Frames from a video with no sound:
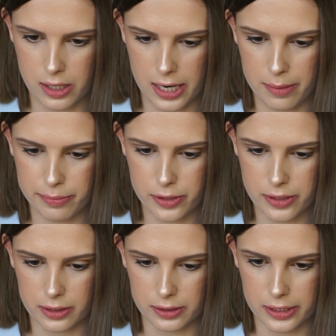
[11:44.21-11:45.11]
up just
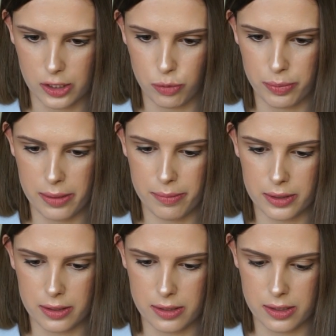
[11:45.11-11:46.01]
a little bit
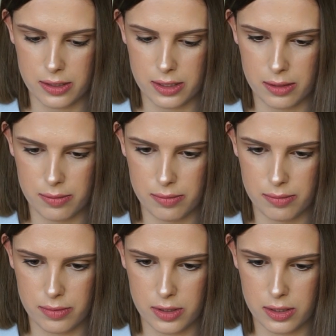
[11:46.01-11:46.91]
because it
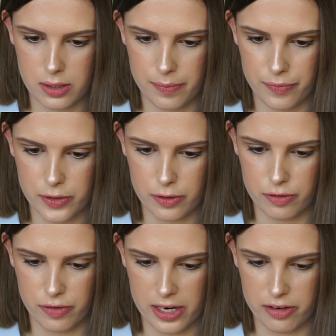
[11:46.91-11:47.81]
seems to have
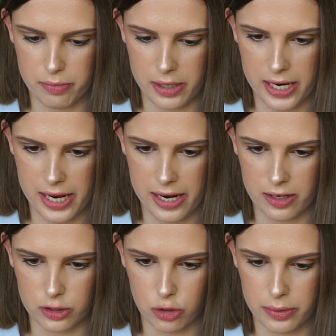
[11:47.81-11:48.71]
faded my hair
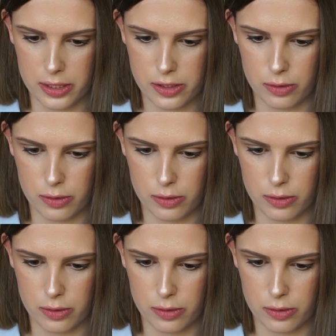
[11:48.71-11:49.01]
a little bit.